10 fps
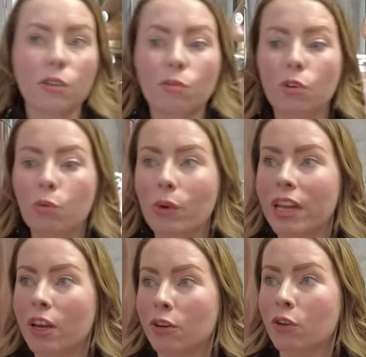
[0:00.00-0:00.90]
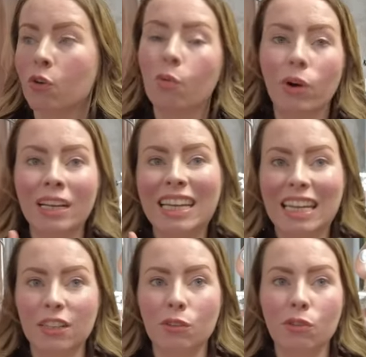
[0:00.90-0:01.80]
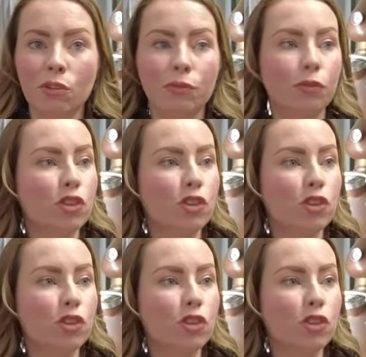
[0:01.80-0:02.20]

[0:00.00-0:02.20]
We'll weigh out 1 kilo of